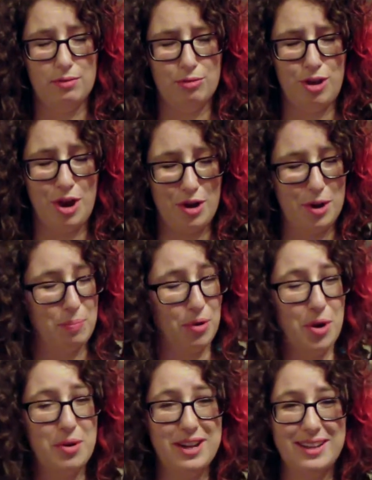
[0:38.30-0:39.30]
very
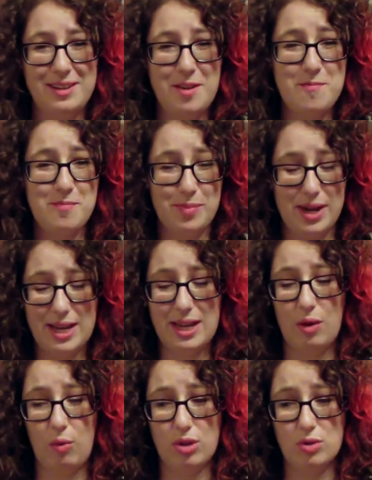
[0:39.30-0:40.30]
broke.
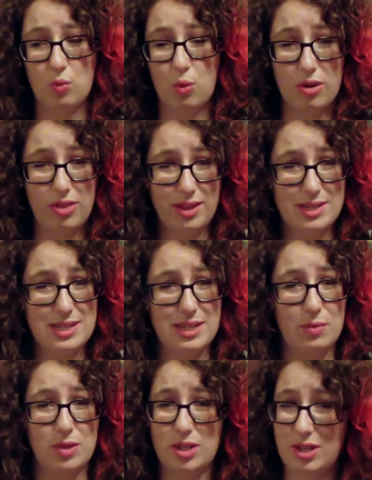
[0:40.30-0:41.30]
But it was worth it,
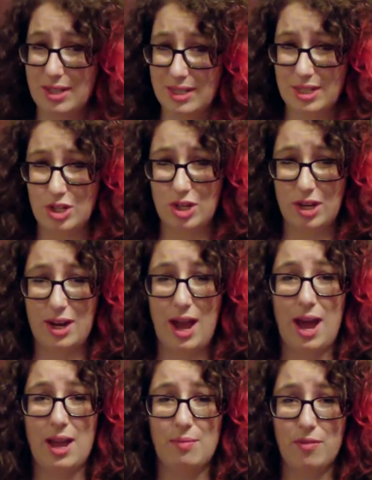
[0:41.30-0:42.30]
it was a good decision,
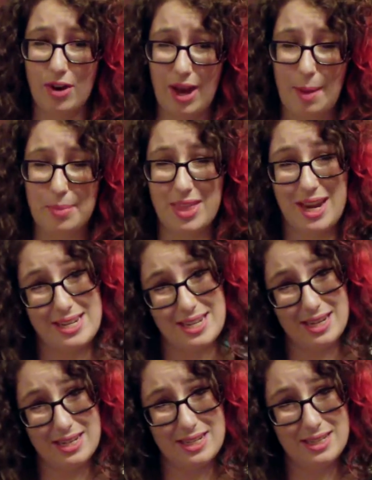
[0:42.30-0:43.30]
I am very happy that I
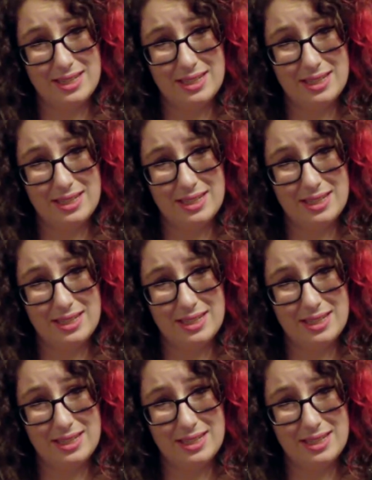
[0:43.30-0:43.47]
did it.